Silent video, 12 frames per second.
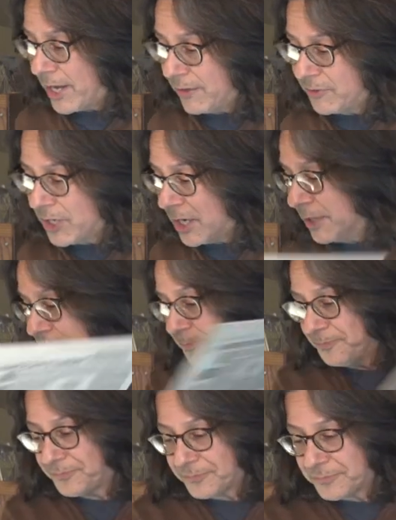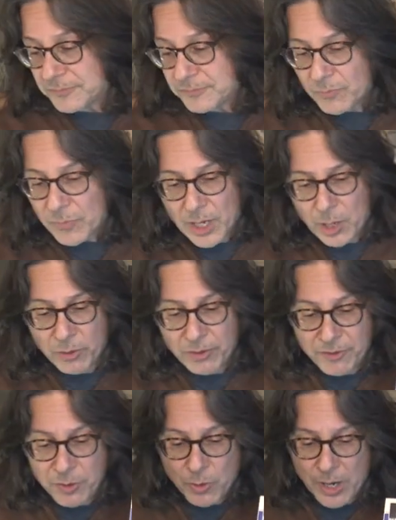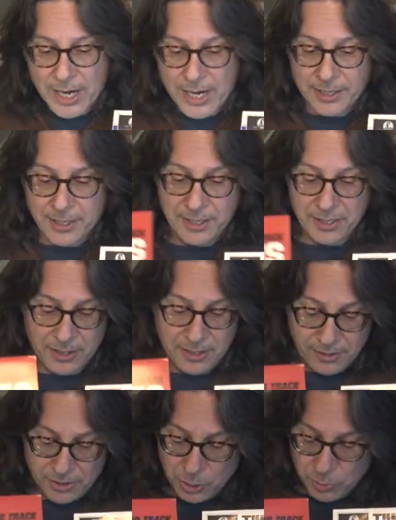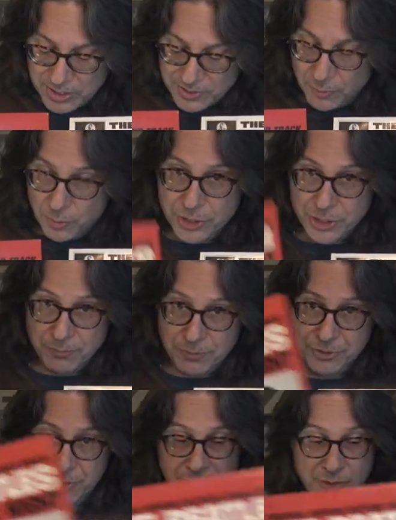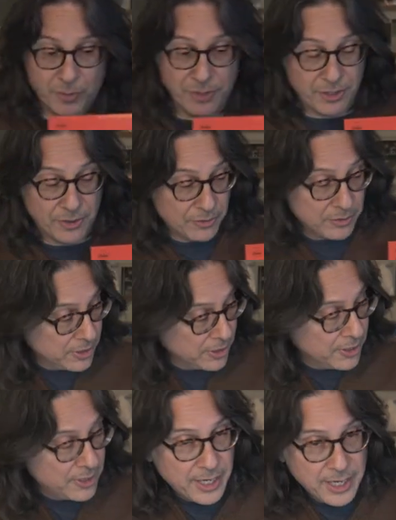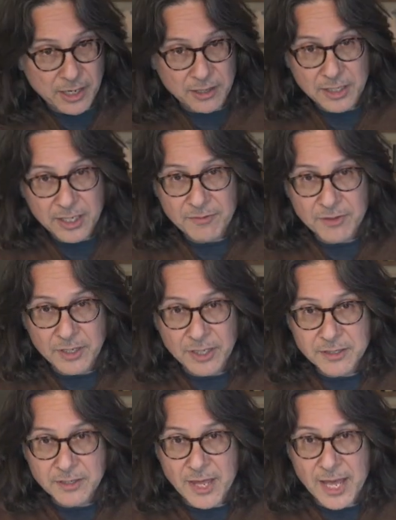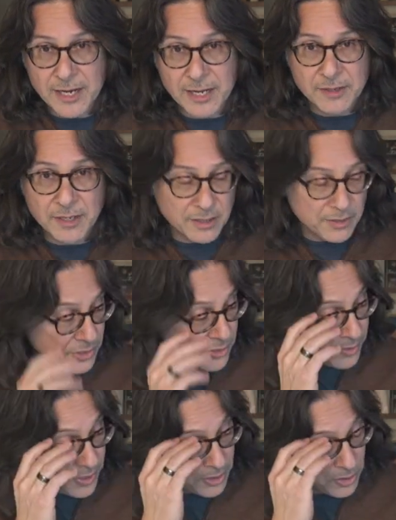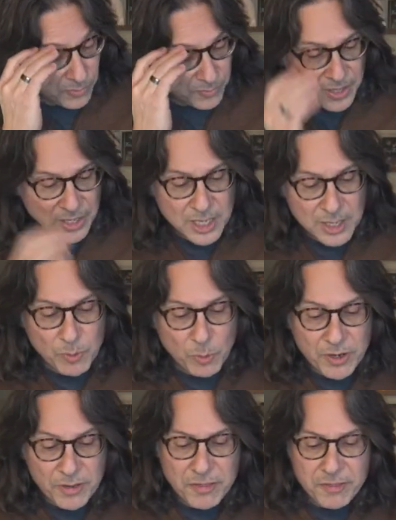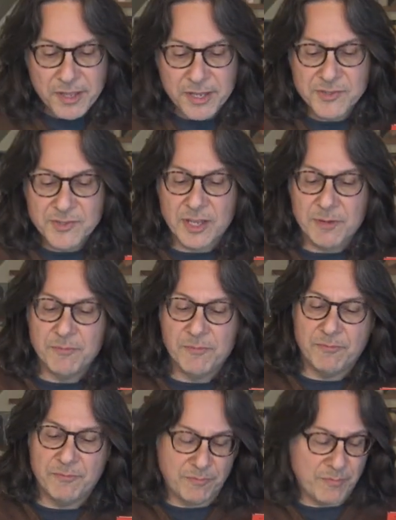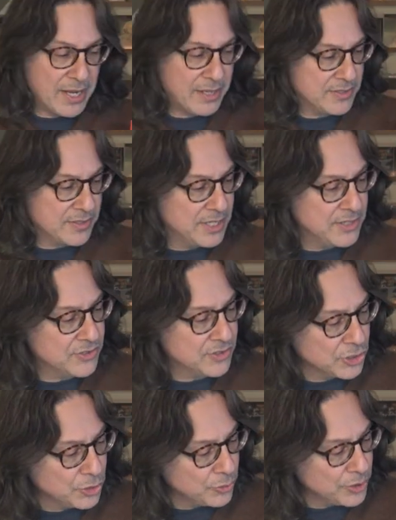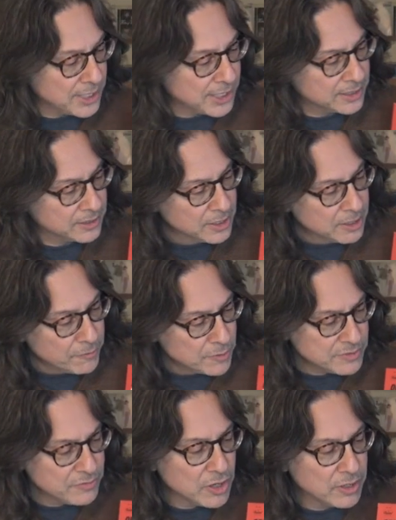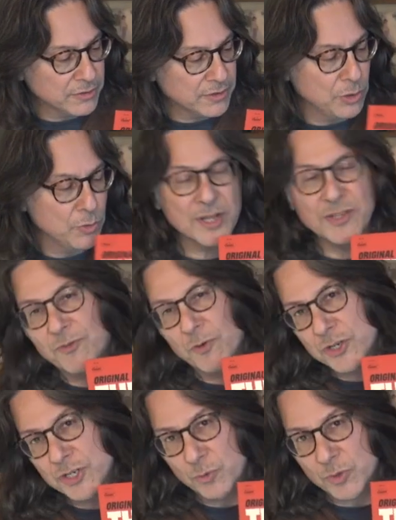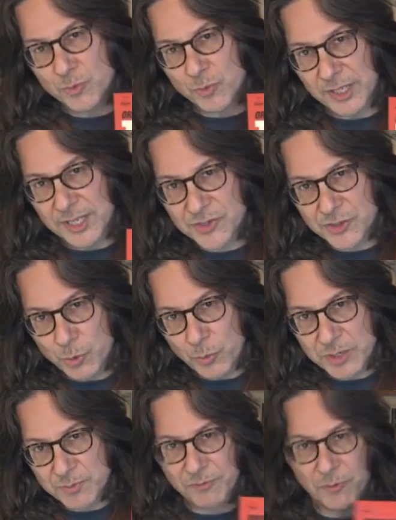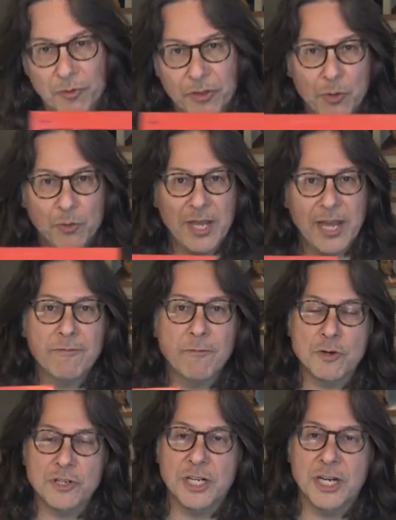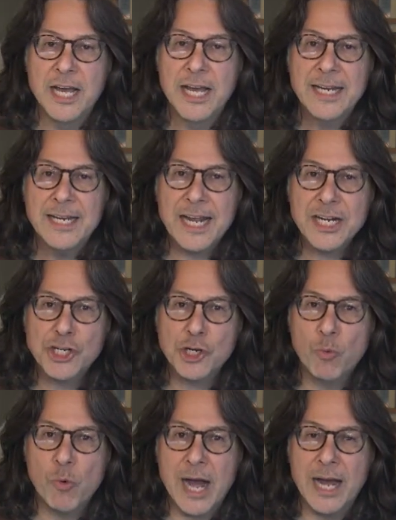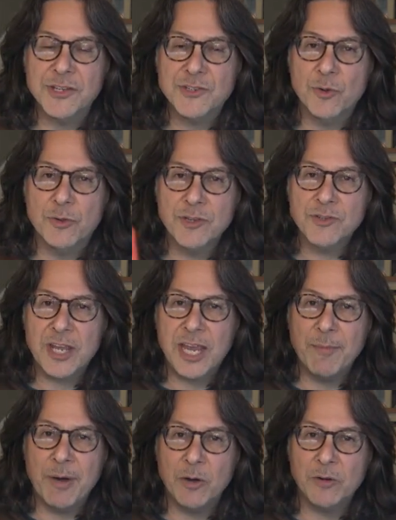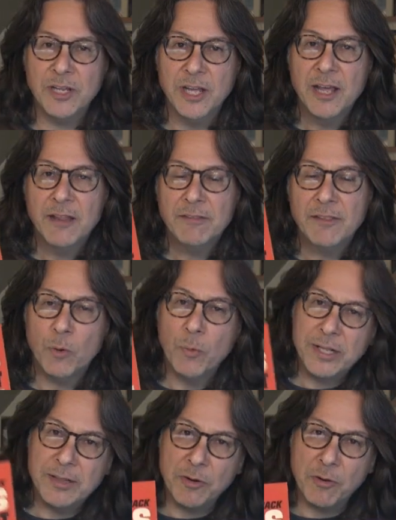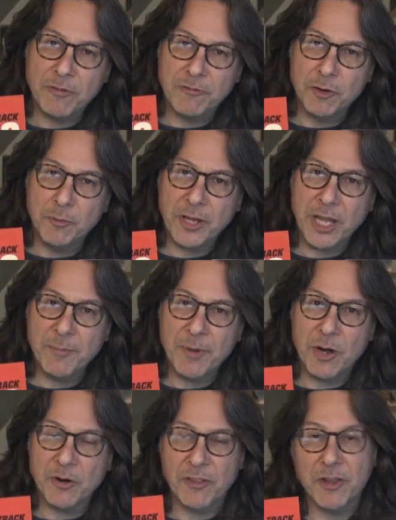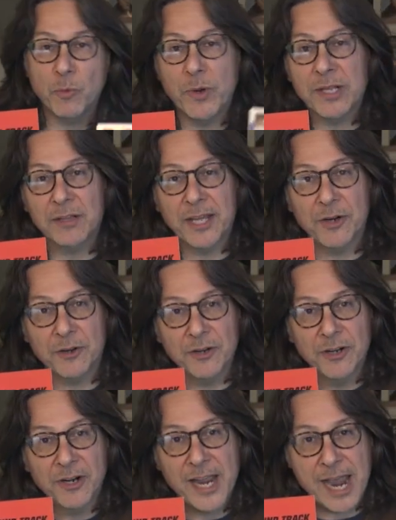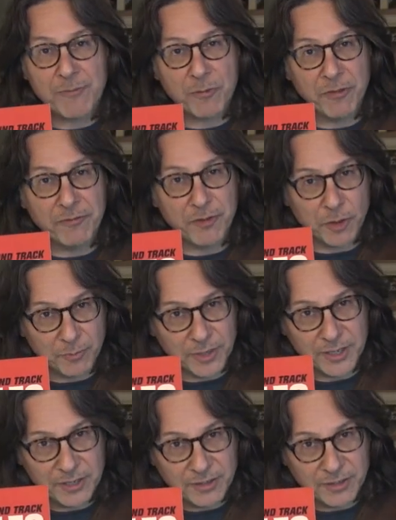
I have done a review on the US version, which is this one here, and I'll leave the link to that at the end of this video. But one of the things that makes these unique, first of all, the US version was released 2 weeks before the UK version. Not sure why. So this came out, a week later the film came out, and then a week later after the film,